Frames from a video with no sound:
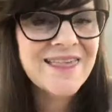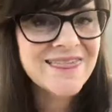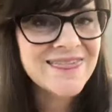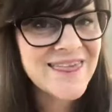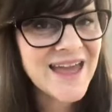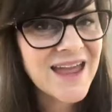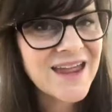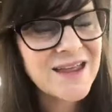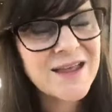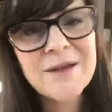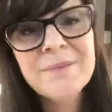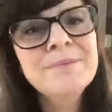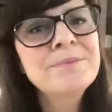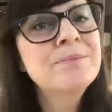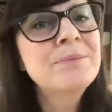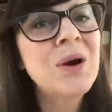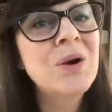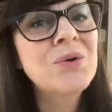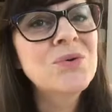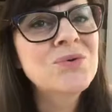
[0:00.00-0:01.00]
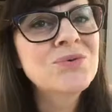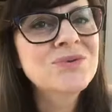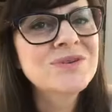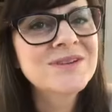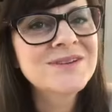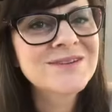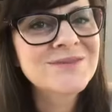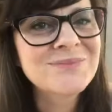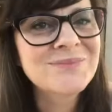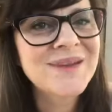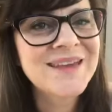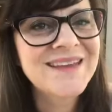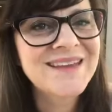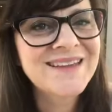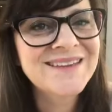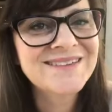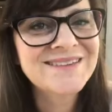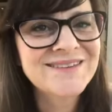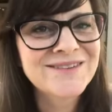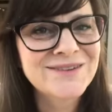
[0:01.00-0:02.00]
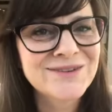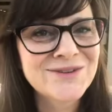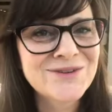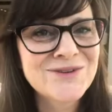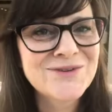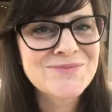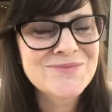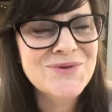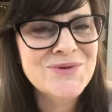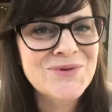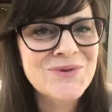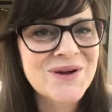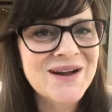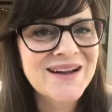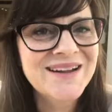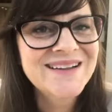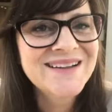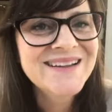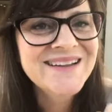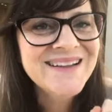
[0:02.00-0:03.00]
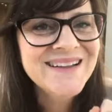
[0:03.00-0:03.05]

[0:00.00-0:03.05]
That emboldened me to do more.